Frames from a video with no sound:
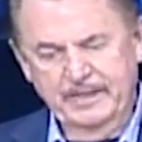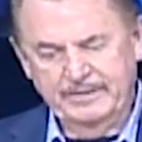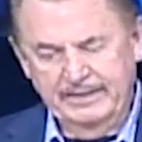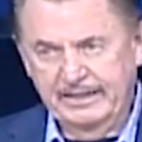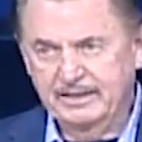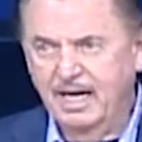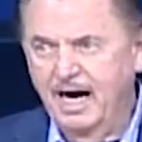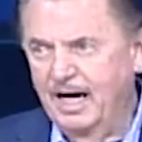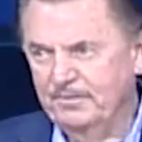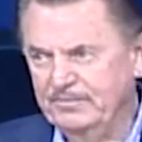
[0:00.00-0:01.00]
to let
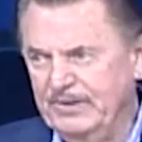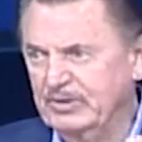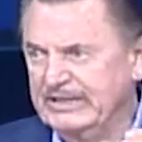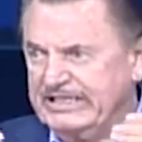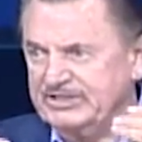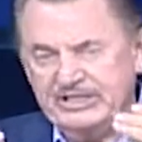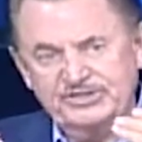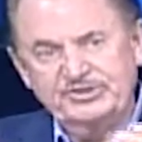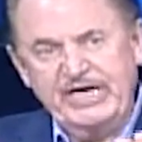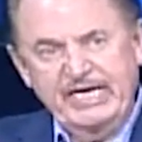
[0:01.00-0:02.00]
God be released
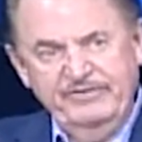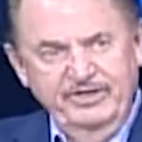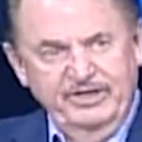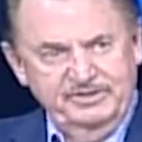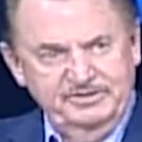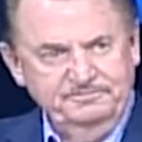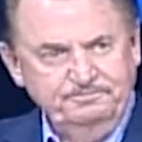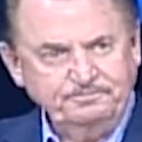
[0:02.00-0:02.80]
inside of us.